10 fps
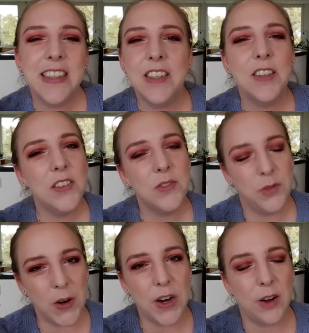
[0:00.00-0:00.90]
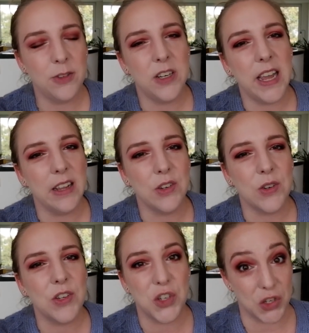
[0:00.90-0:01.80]
and then very often the
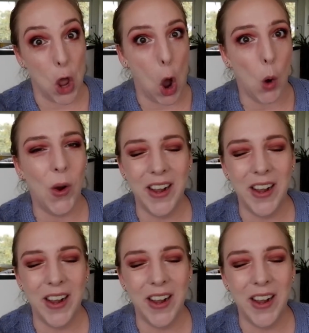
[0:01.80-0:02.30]
answer is just no.